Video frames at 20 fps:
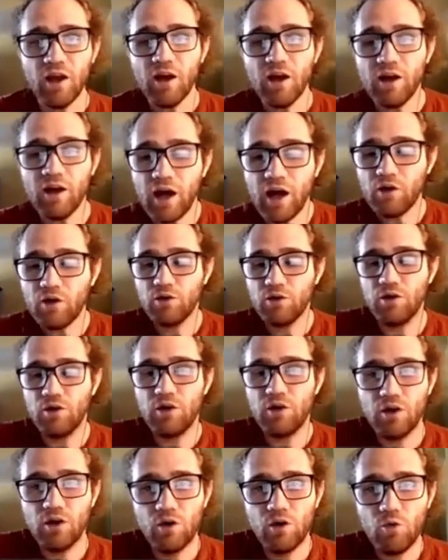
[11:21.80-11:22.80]
Now
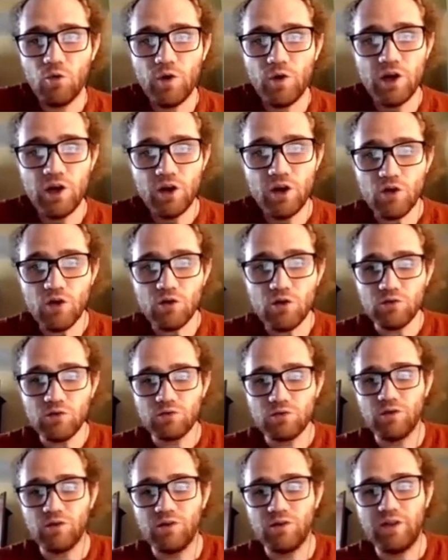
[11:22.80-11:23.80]
we
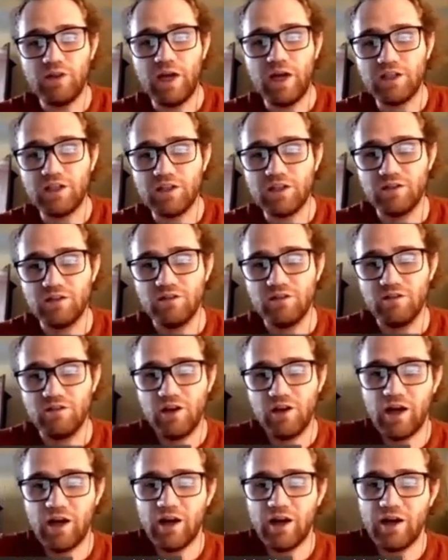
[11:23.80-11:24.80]
know that
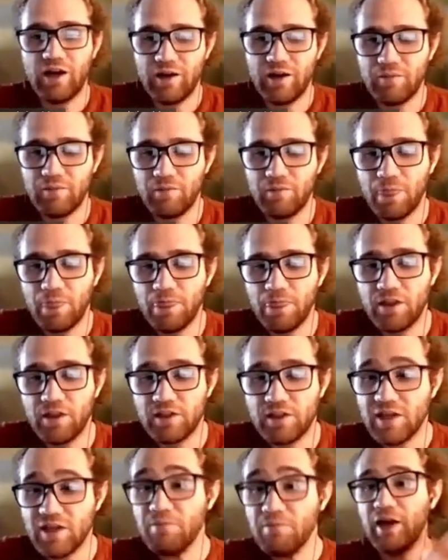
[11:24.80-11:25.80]
um, the
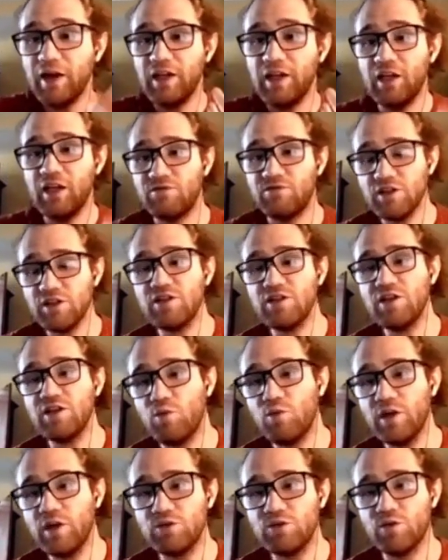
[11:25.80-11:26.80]
sum binding adversary
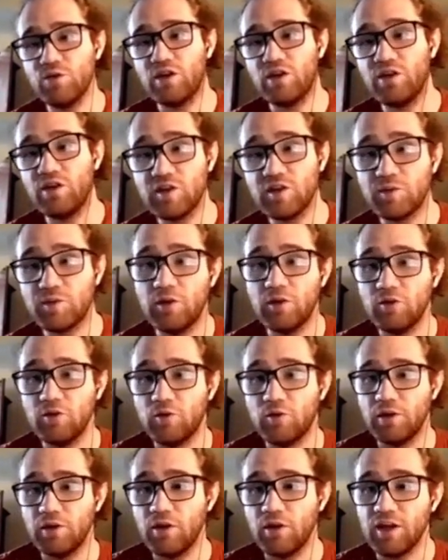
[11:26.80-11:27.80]
wins with inverse
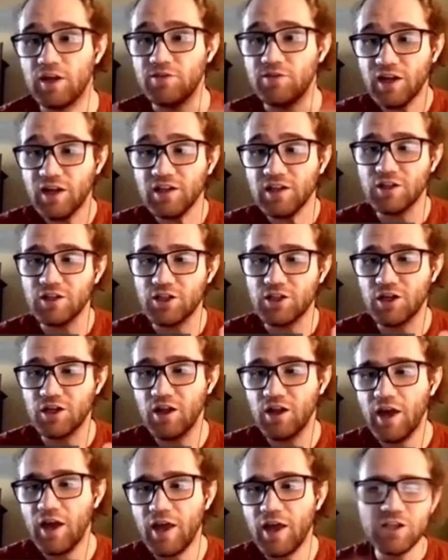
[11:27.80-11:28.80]
polynomial advantage,
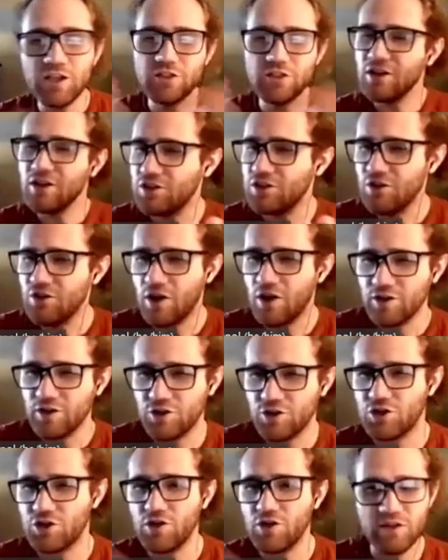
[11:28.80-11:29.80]
and it's not too hard
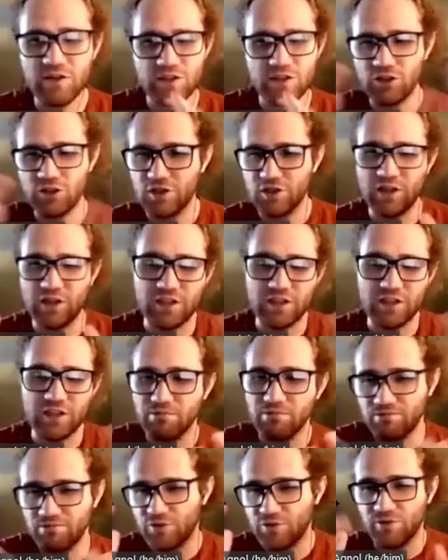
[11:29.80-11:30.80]
to show. These are just like
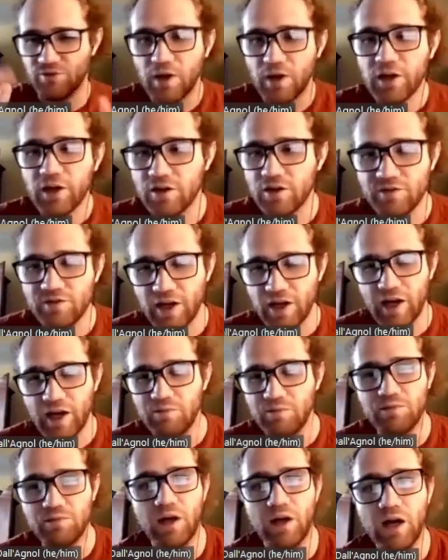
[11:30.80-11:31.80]
some sort of Markov
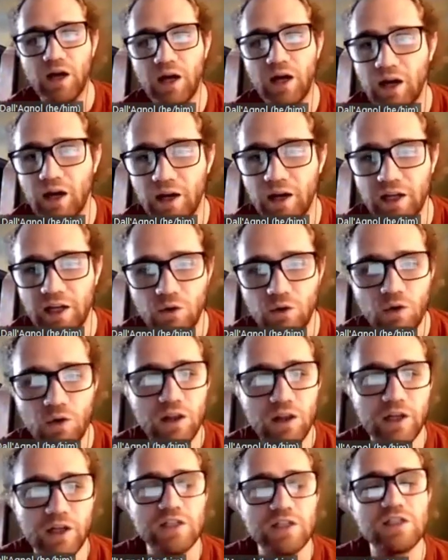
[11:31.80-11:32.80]
type uh,
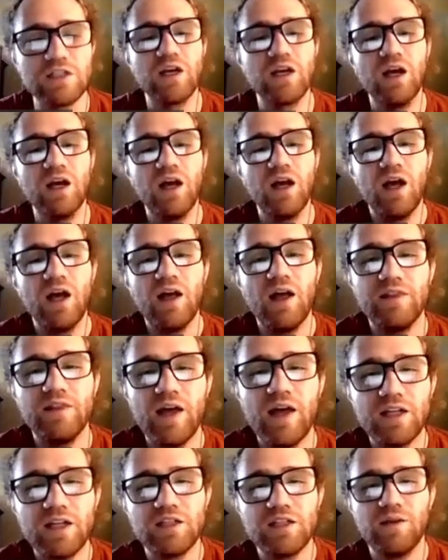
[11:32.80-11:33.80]
inequalities
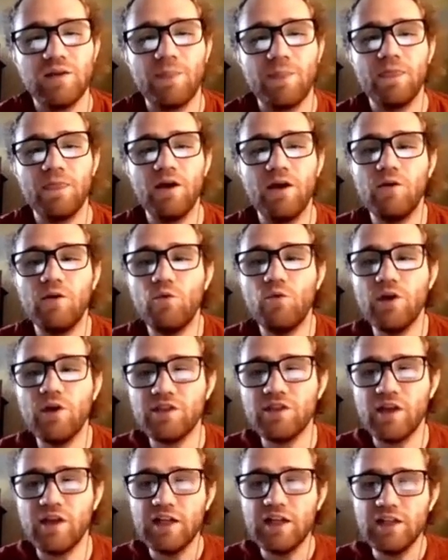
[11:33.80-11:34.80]
that
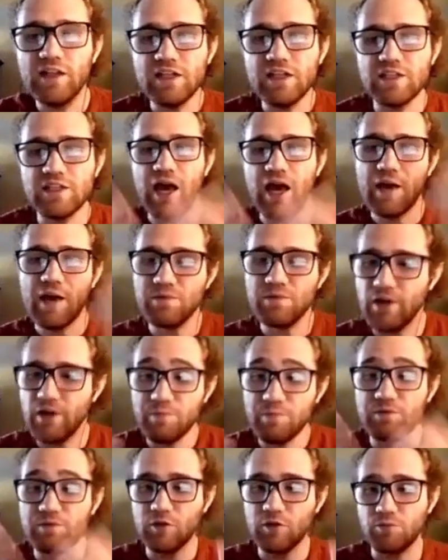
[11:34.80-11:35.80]
with at least
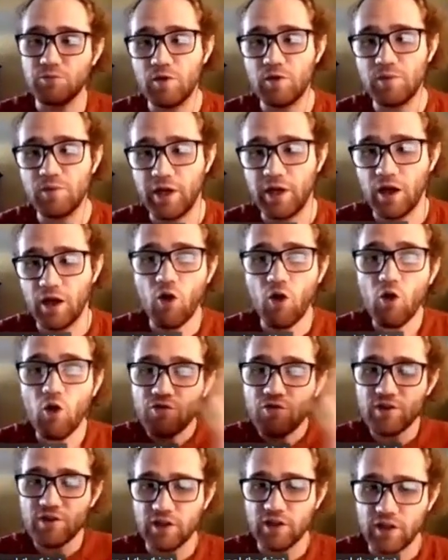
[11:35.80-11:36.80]
epsilon probability
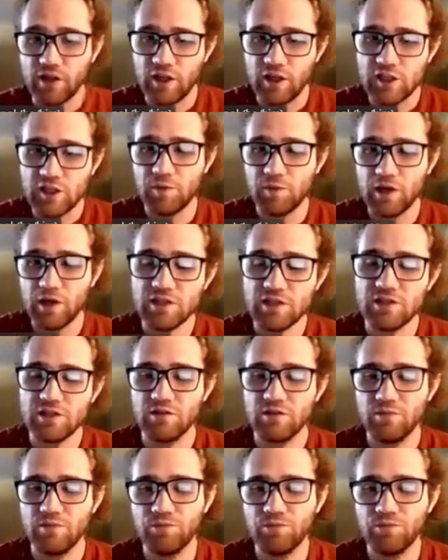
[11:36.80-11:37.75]
over the key space,